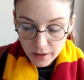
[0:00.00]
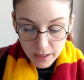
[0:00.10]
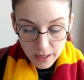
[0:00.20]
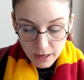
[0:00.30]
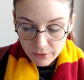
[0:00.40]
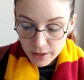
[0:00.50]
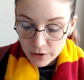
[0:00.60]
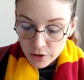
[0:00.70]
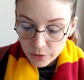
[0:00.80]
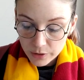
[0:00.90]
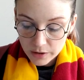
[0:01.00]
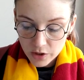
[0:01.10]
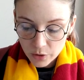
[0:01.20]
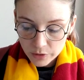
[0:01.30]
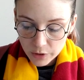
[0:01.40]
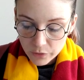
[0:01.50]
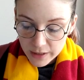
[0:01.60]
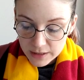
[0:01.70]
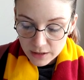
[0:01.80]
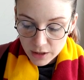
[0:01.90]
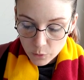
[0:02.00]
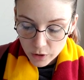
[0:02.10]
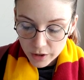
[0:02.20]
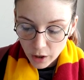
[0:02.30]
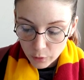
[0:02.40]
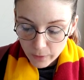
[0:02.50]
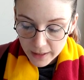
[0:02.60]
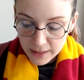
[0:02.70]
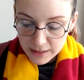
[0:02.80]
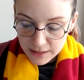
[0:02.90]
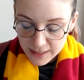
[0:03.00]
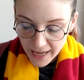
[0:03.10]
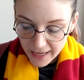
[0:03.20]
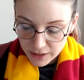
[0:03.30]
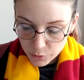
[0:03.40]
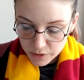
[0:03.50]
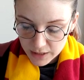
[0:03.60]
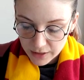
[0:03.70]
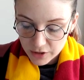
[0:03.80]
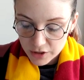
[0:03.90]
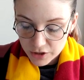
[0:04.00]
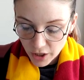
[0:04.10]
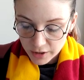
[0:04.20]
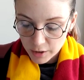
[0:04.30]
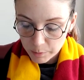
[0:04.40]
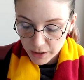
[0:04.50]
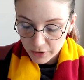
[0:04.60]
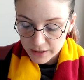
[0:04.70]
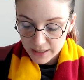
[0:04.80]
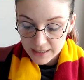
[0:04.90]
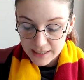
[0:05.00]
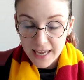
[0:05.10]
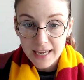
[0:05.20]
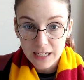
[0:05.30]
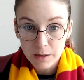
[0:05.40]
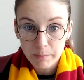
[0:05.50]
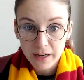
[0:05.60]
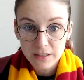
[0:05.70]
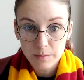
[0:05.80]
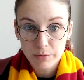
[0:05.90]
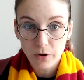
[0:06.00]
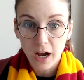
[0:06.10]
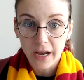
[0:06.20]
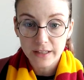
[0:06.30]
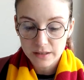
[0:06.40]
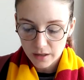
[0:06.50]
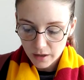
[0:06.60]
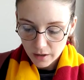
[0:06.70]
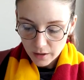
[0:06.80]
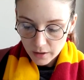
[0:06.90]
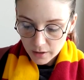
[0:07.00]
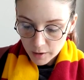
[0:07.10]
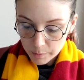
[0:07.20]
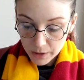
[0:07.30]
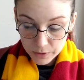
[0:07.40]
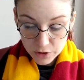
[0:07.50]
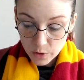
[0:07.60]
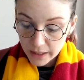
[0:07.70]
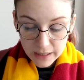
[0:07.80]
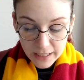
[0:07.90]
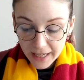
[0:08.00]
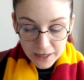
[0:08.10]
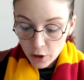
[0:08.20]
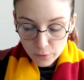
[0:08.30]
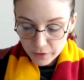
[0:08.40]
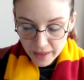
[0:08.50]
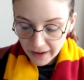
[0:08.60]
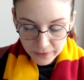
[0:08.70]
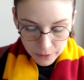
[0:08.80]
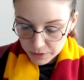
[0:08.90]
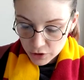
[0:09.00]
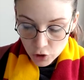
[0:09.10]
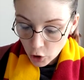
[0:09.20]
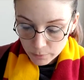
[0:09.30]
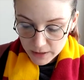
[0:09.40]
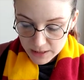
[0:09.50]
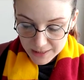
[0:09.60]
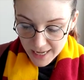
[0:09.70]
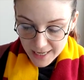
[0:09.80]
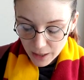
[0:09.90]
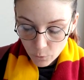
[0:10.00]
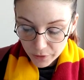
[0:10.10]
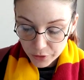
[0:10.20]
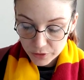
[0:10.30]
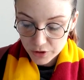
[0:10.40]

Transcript: and Harry knew that the only reason they weren't already dead was that their sudden appearance had taken it by surprise. But it was quickly getting over that, and there was no mistaking what those